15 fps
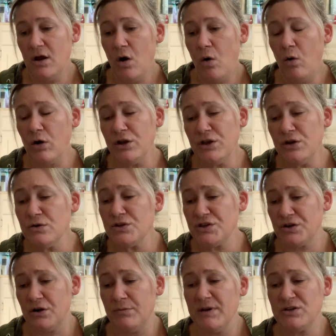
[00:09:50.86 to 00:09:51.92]
Or you,
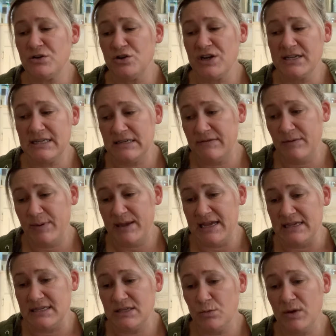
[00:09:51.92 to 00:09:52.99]
sir, Mr. Justice of the
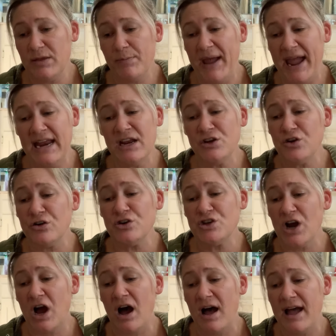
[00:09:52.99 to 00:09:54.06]
Peace, with a pain in your
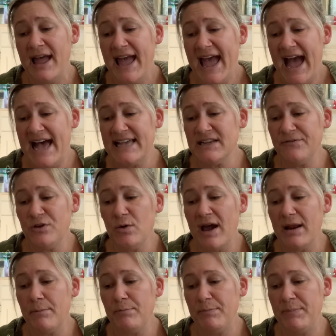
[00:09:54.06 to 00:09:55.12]
jaw, as if you
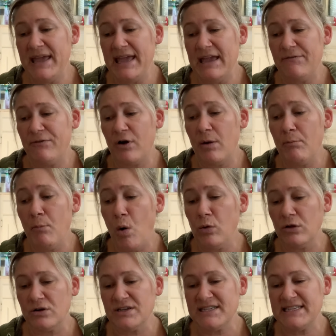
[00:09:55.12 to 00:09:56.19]
had a bee for a
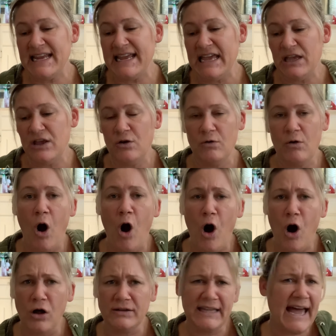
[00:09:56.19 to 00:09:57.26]
molar stinging you
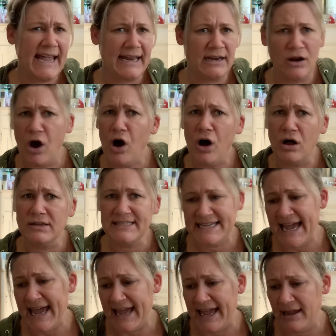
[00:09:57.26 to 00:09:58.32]
all night and all
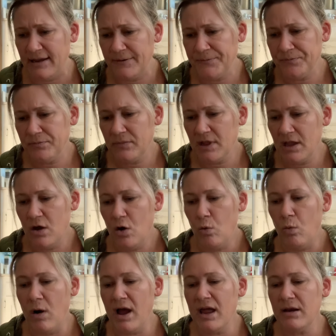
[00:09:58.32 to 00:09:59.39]
day.
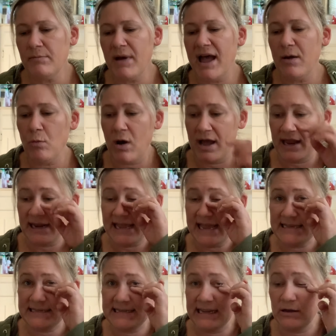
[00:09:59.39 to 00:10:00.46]
One by one, he
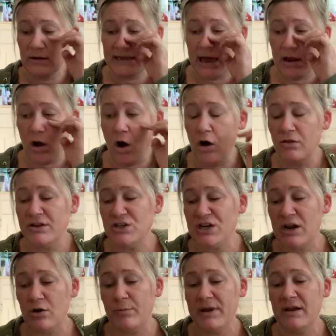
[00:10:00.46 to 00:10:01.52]
singled out all the
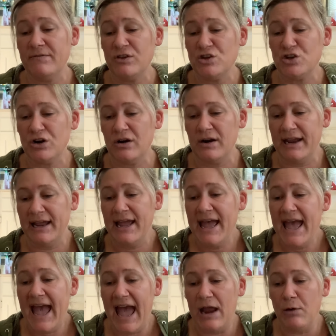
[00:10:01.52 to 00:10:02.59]
gentlemen of the jury,
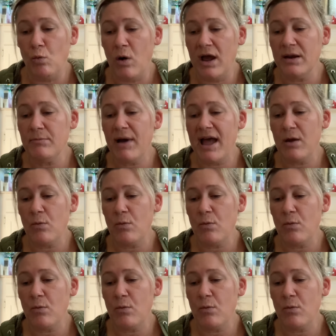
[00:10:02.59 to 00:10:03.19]
and one by